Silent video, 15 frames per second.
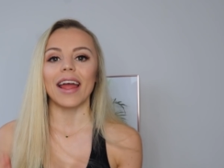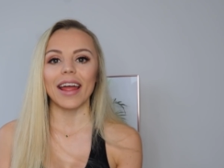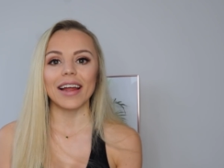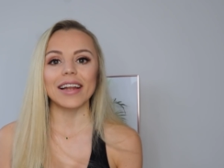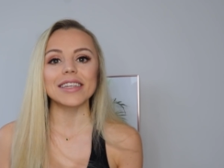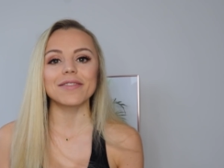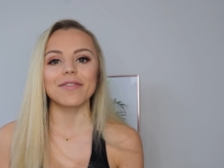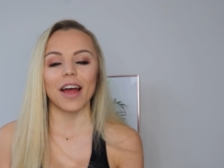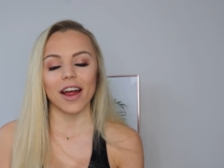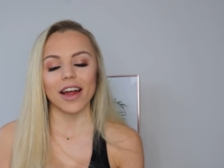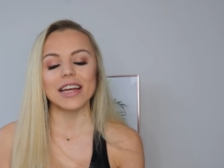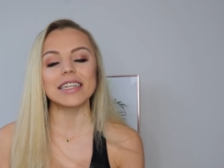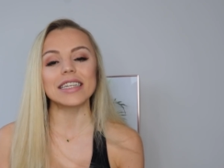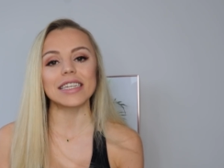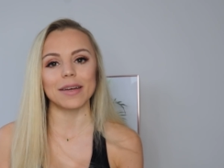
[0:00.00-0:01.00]
It is
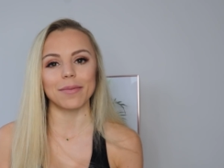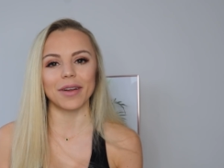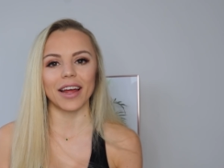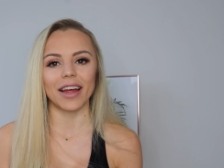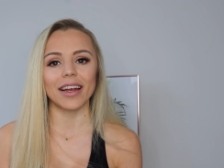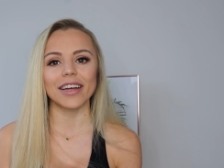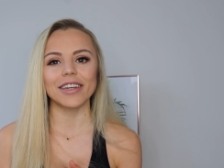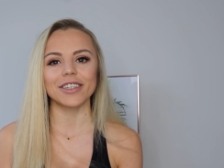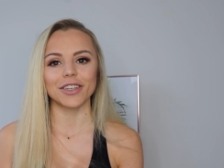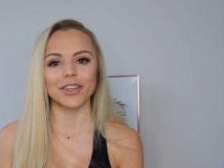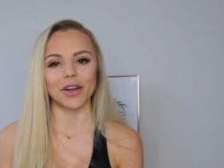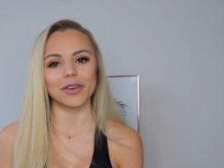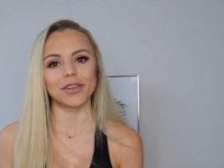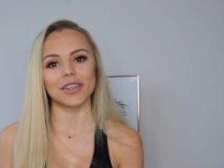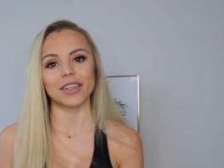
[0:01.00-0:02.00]
very intimidating to
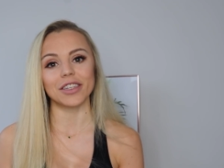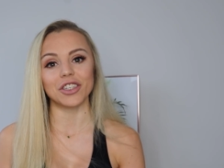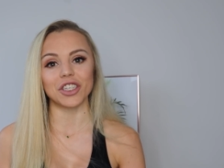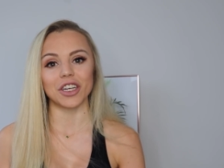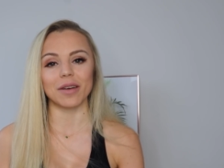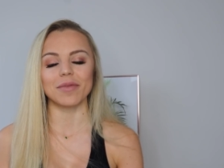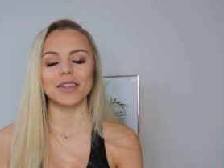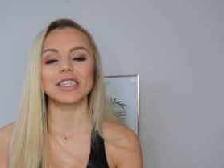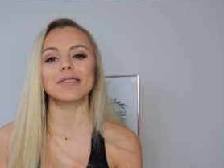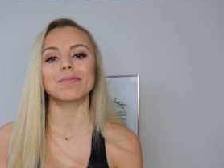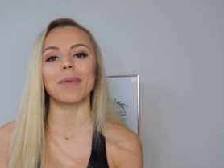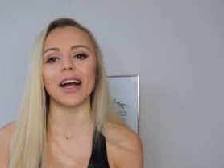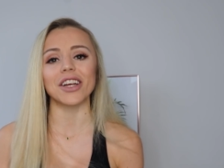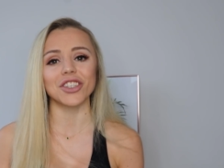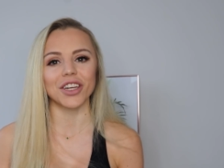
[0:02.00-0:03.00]
go to the gym,
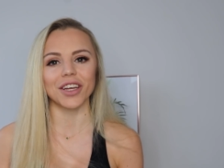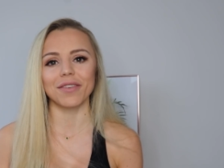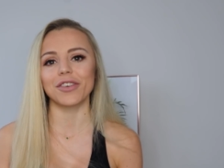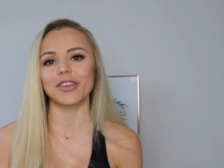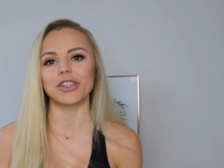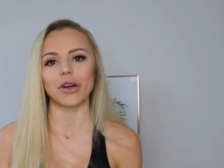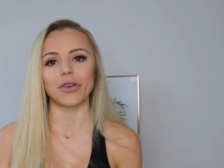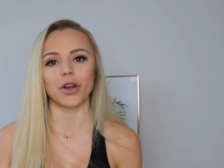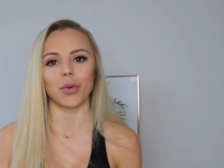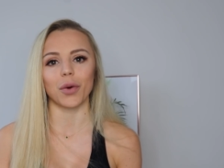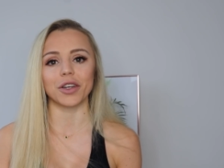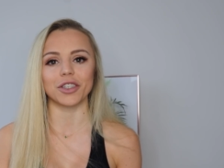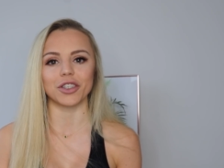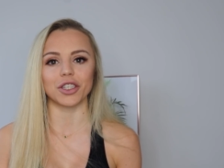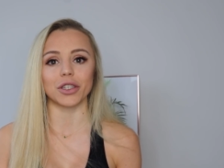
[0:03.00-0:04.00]
especially if you don't know
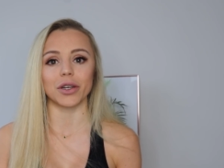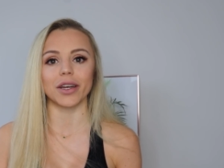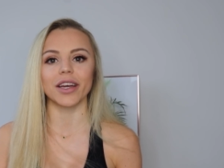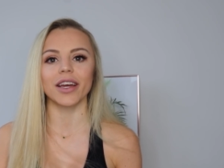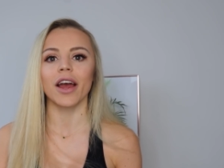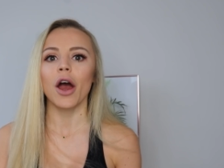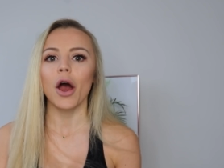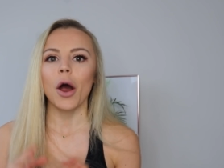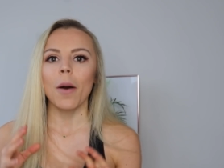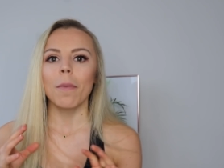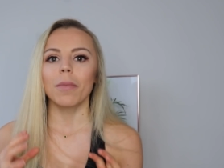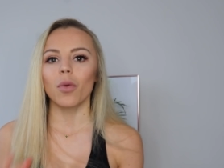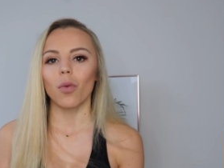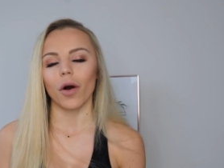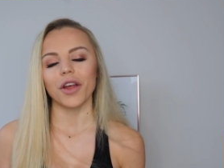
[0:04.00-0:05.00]
what you're doing.
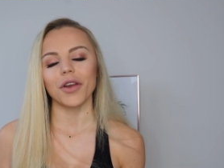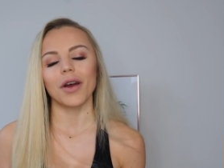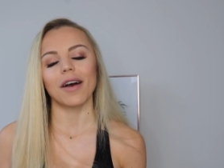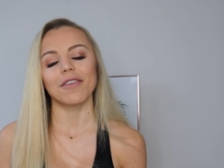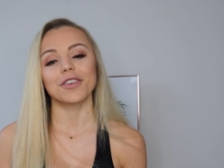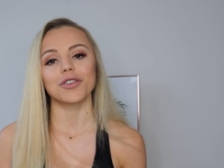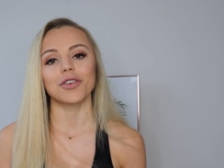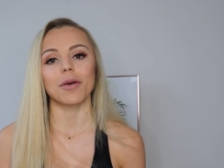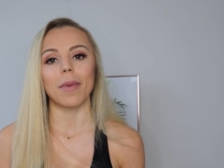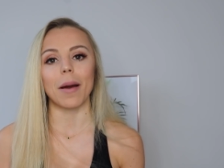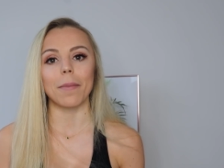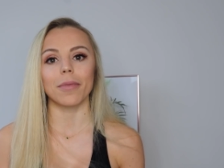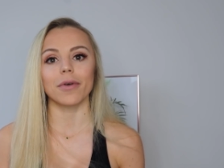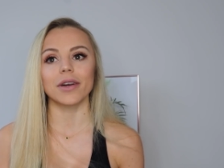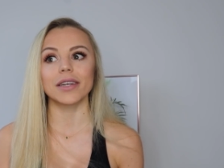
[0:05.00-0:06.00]
But what you have to
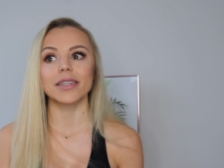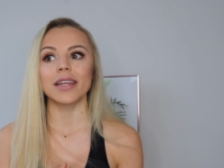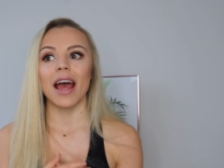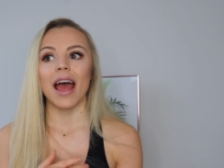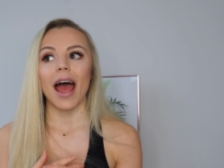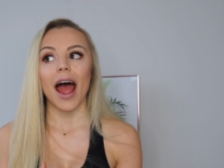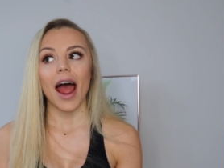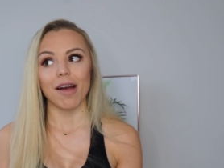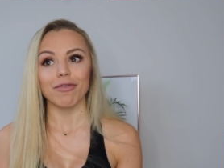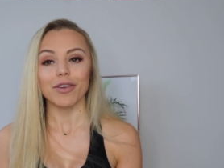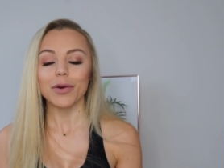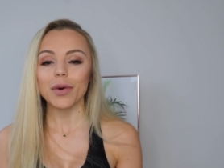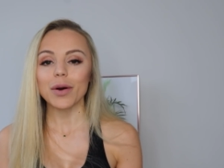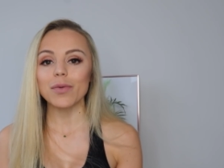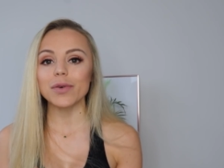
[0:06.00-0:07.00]
remember is
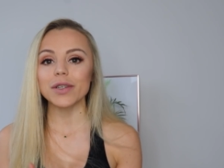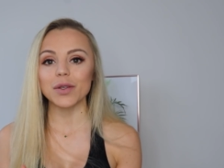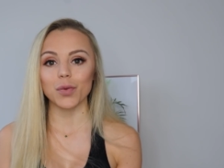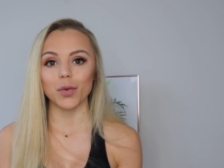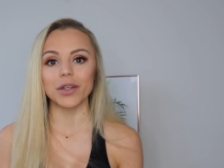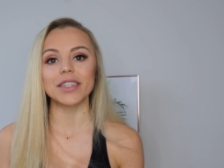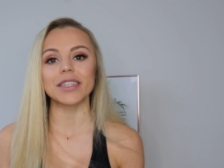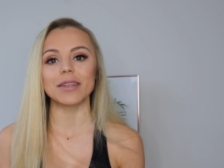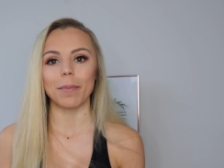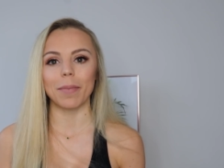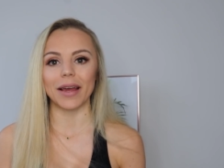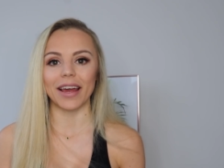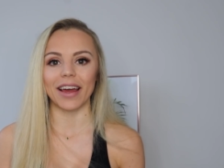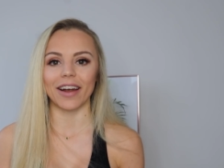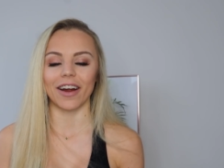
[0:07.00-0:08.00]
everyone was once a
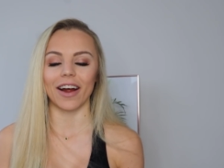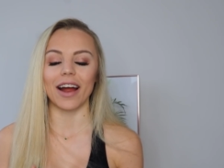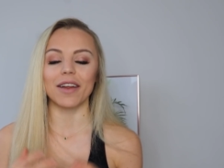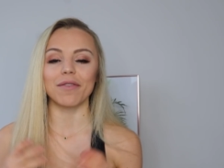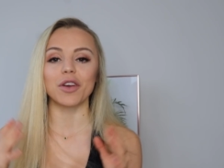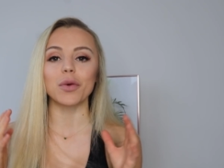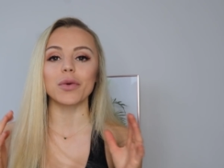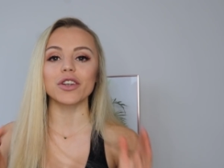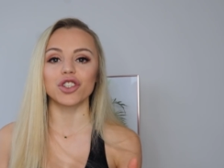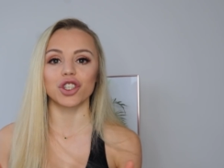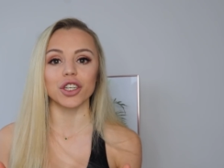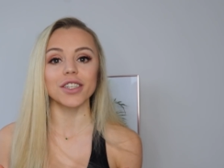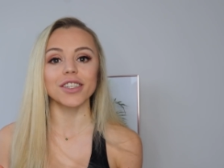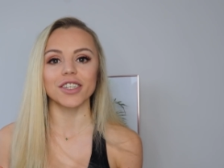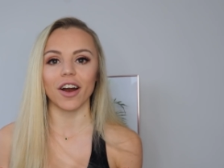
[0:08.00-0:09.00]
beginner, and if you were
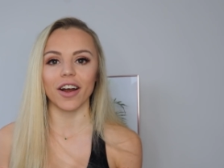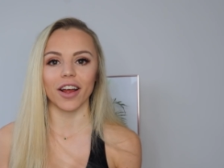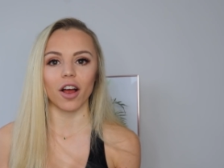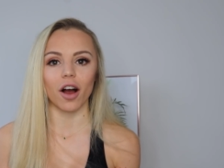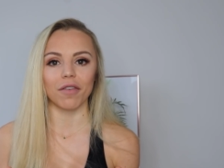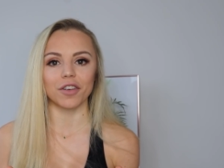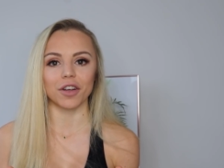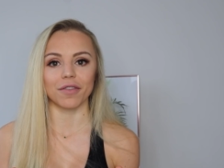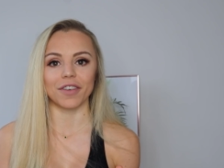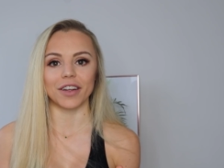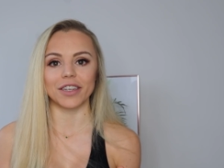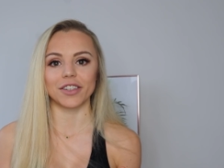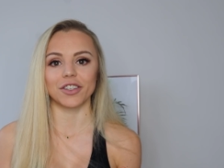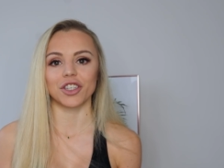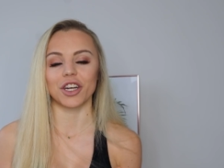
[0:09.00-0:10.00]
just starting off your
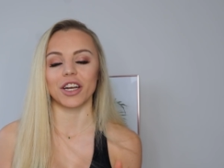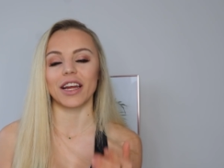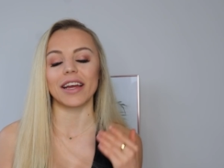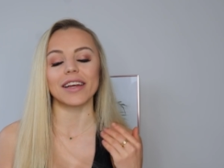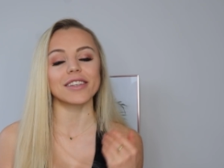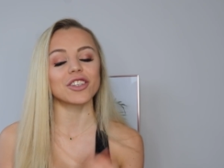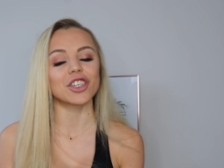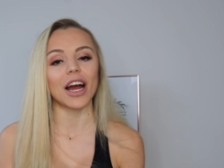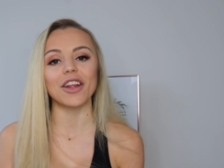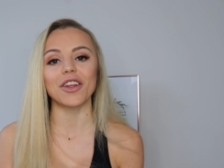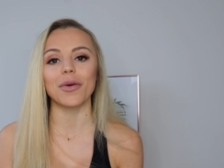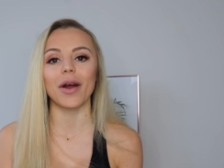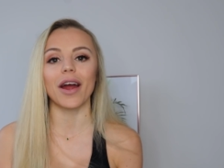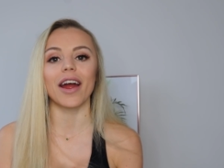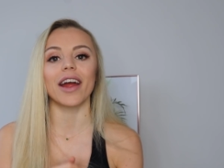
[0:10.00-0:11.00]
fitness journey, it's
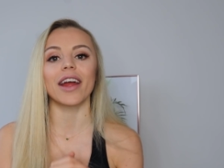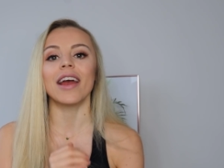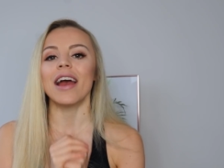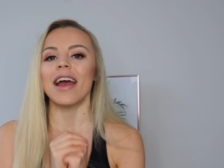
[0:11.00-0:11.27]
January,